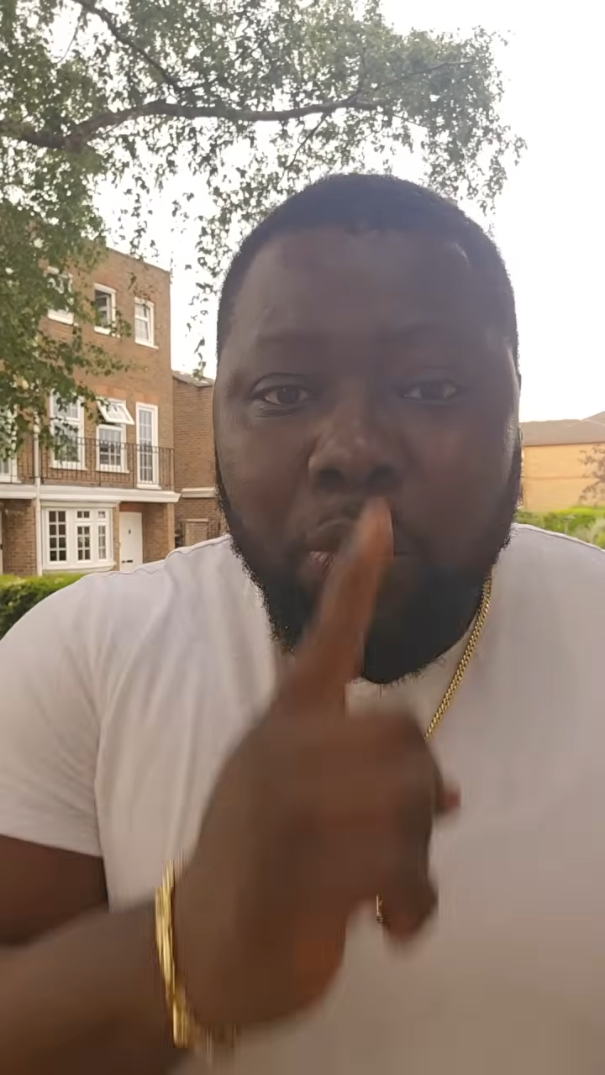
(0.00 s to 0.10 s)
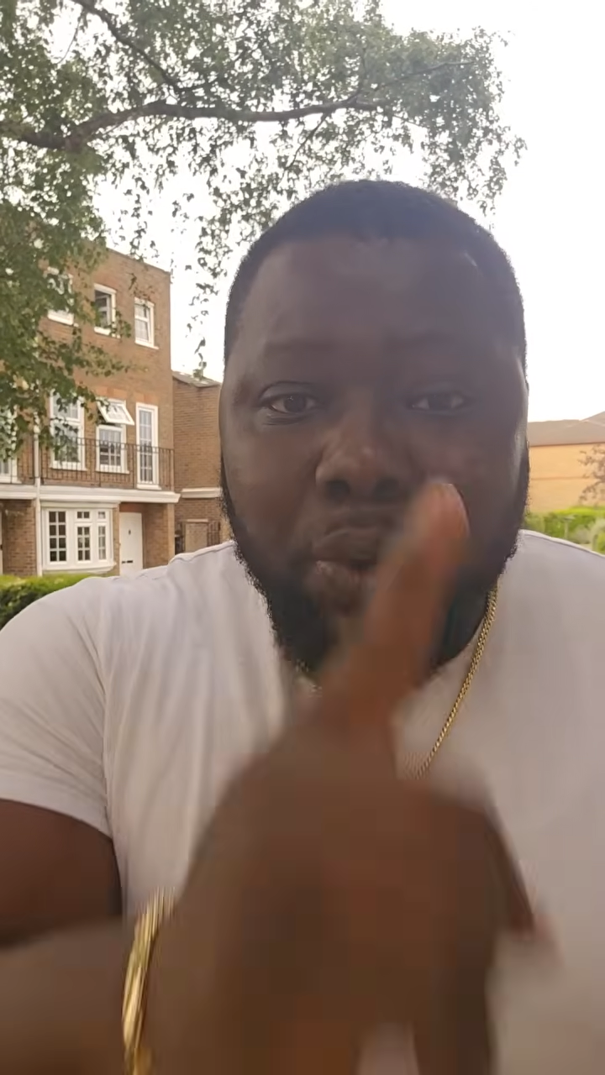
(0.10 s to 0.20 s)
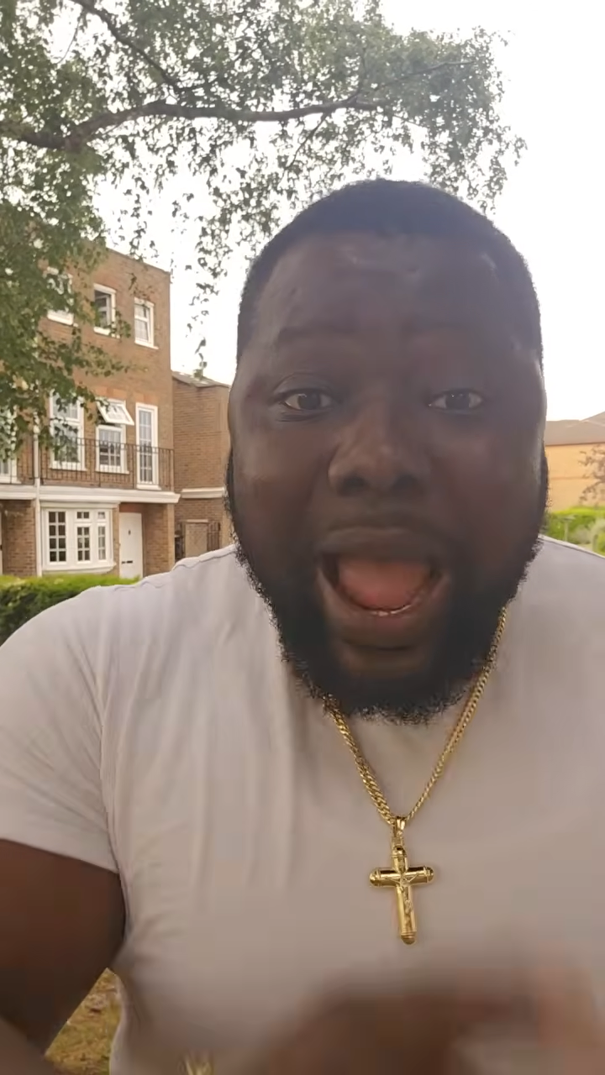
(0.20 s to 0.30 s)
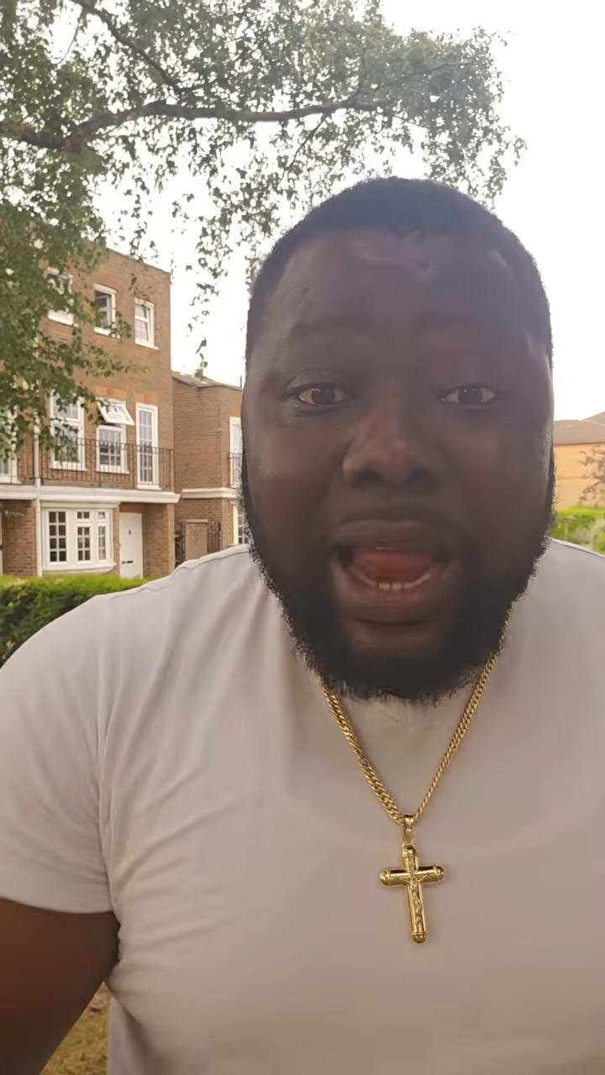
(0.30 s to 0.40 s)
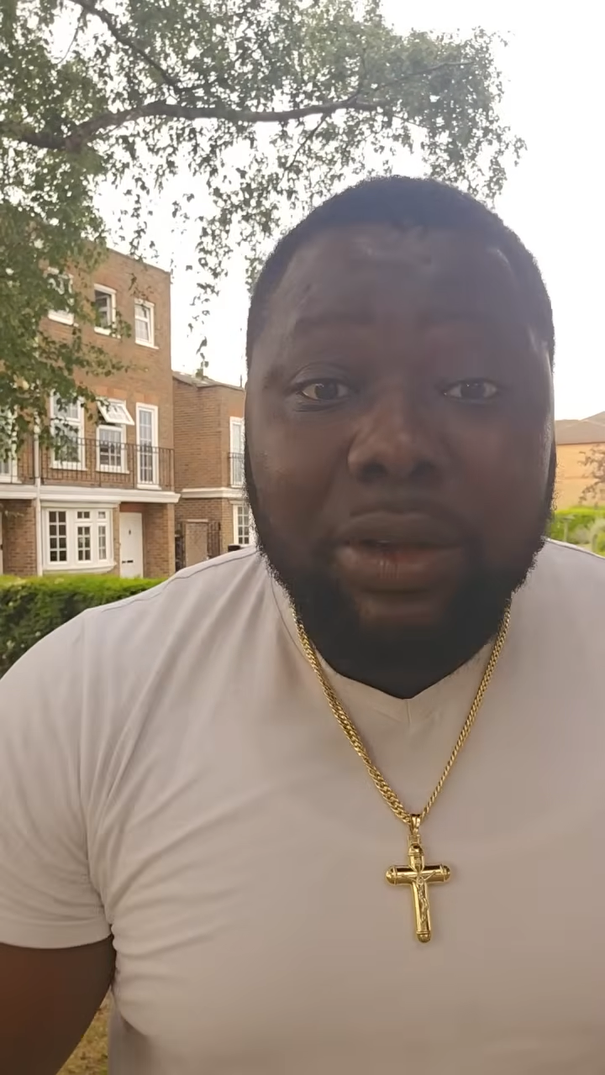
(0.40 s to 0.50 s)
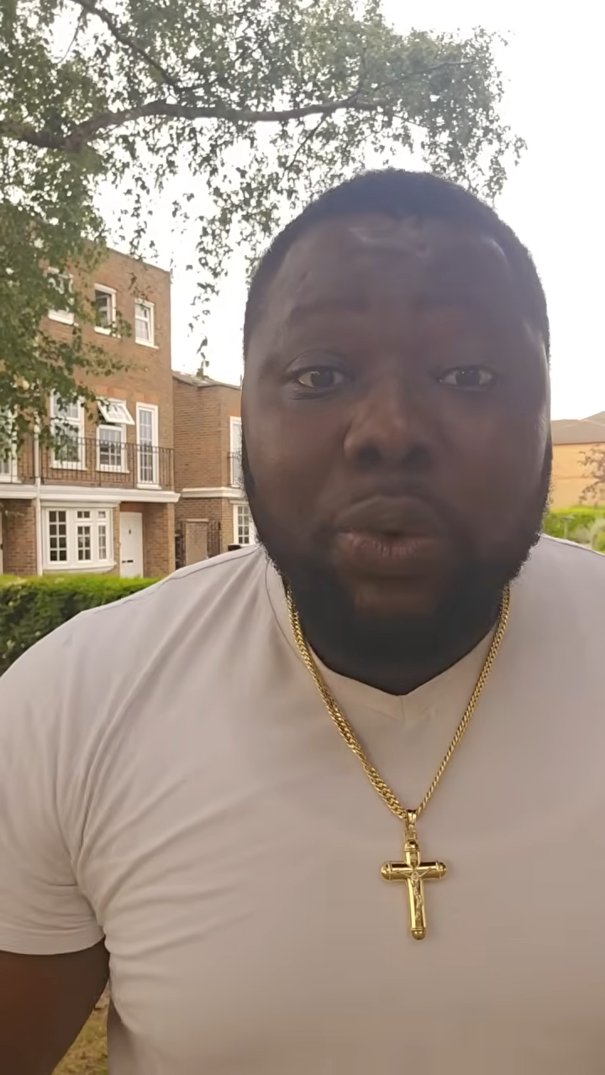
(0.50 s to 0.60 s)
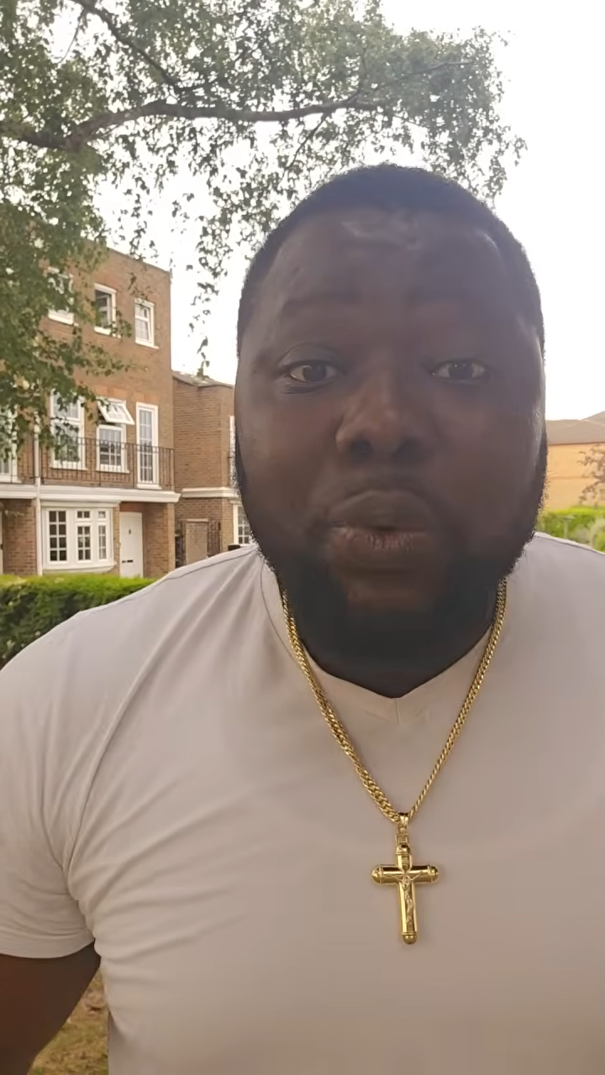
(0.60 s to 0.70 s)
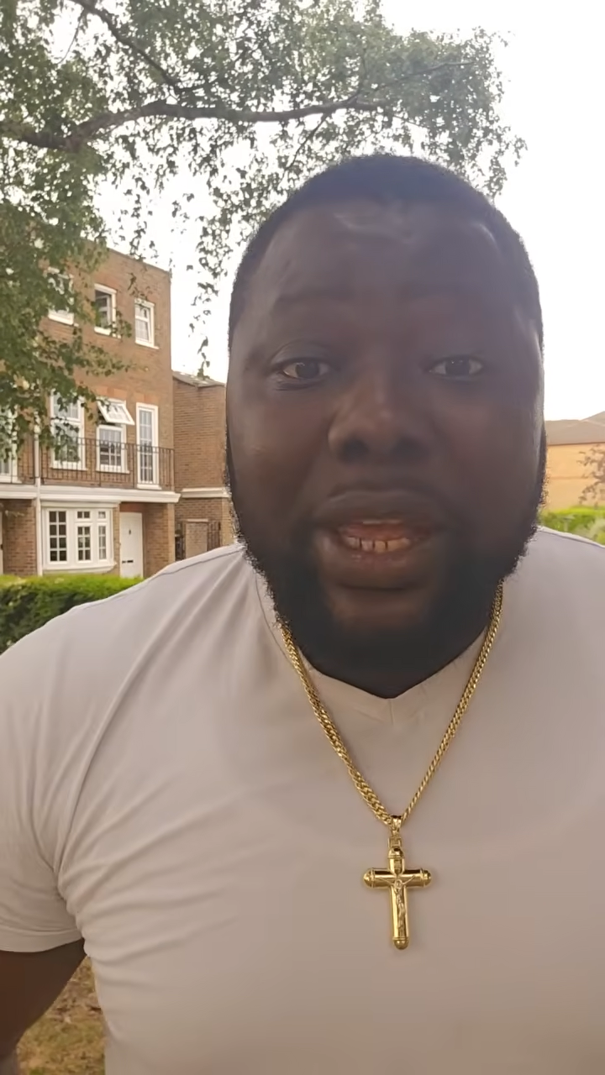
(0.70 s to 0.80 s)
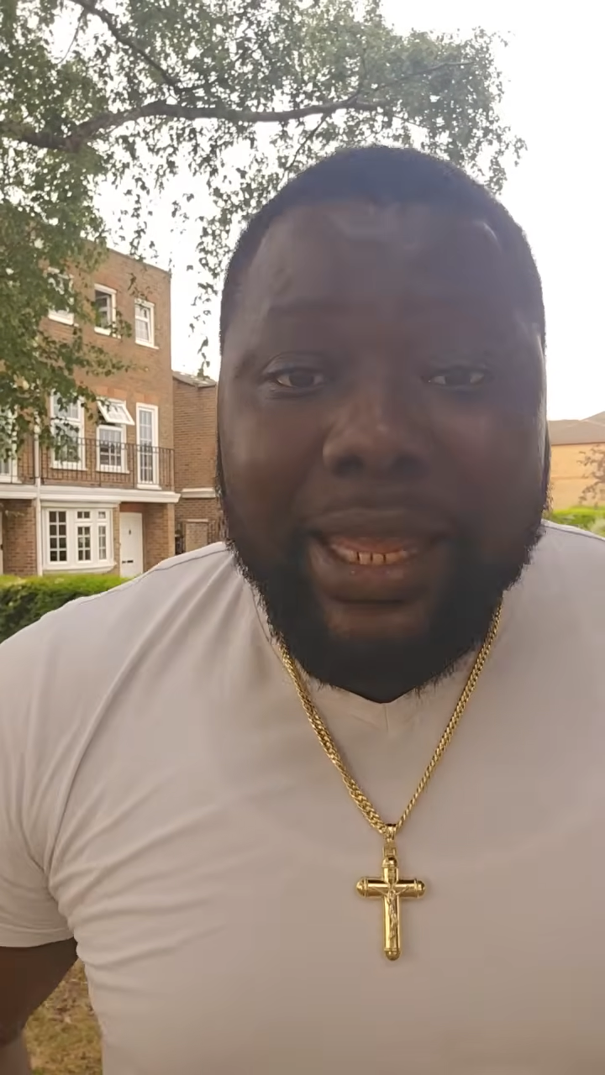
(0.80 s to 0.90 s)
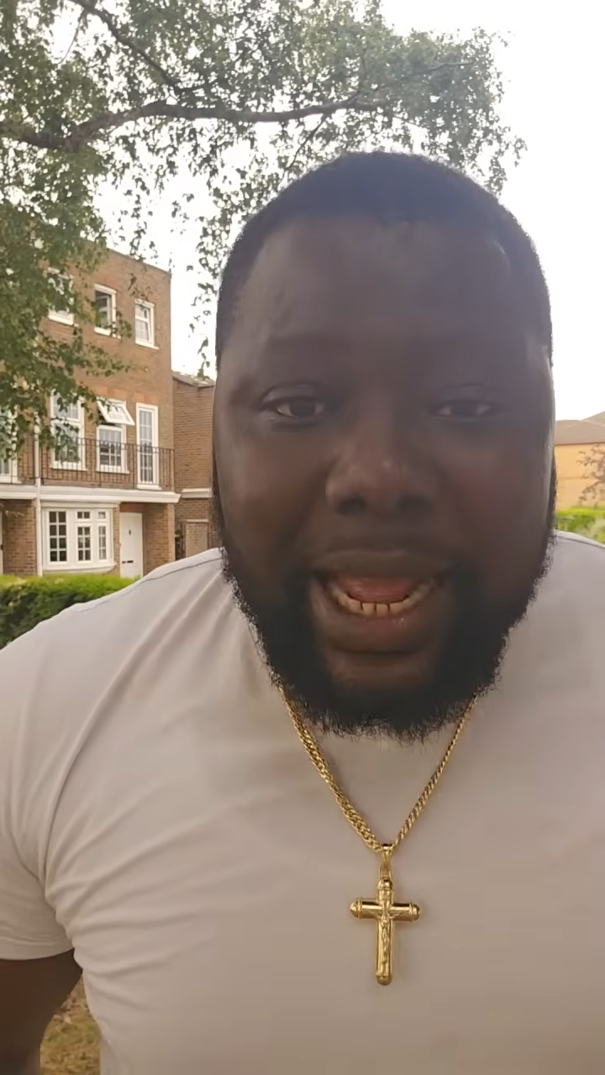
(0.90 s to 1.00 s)
Where do
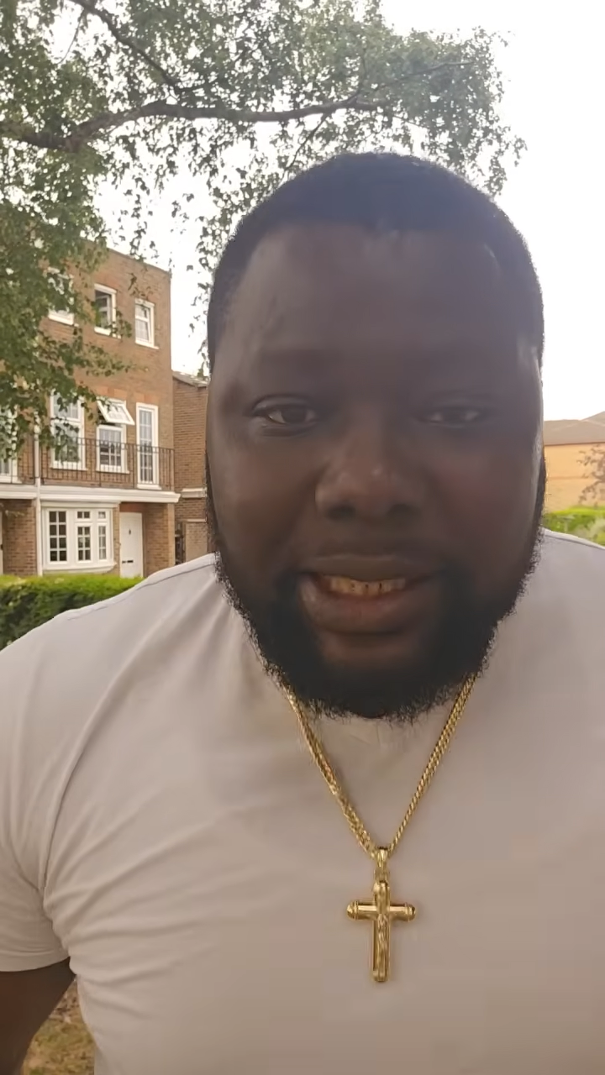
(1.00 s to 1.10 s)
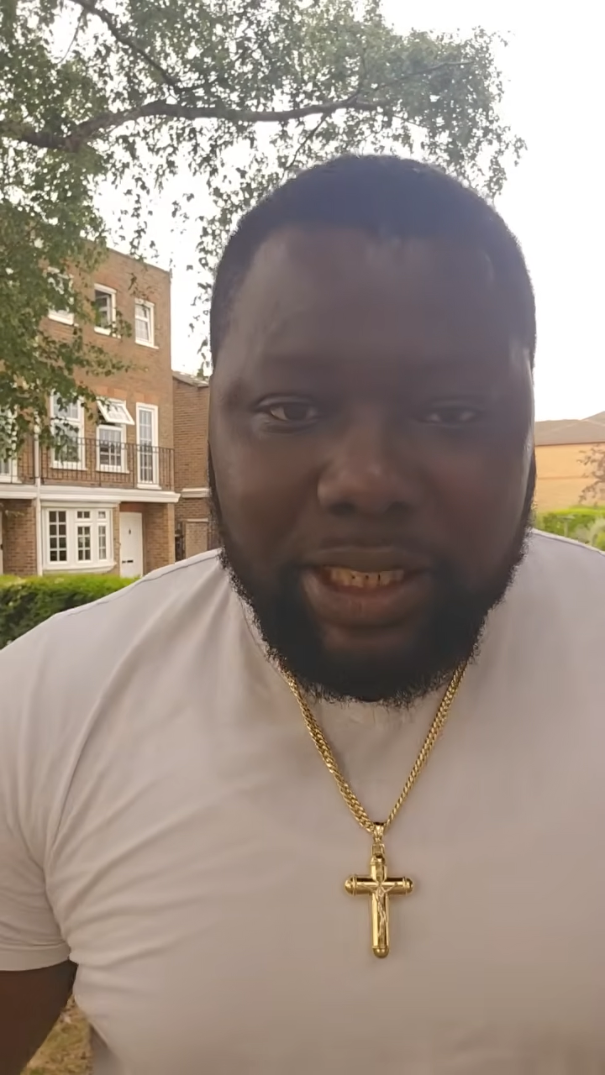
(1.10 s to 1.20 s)
we get